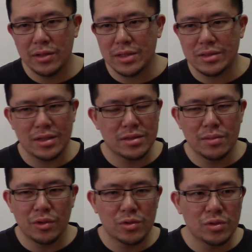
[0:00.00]
That's like
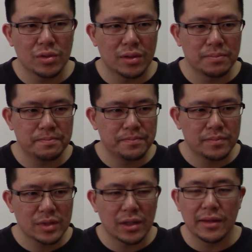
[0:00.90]
similar to um
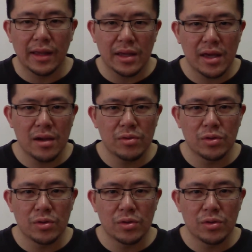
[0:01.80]
the daycare